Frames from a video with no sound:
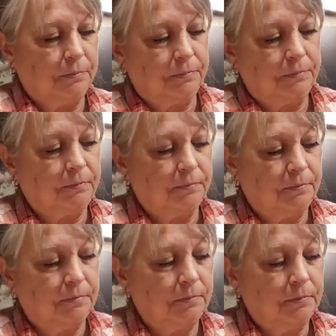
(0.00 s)

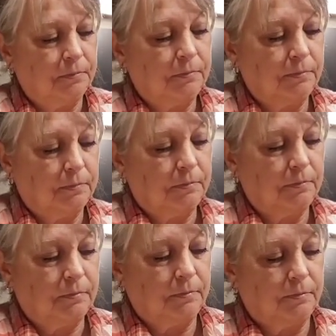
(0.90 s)

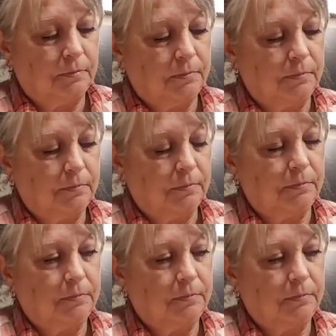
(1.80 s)
No one is speaking in this clip.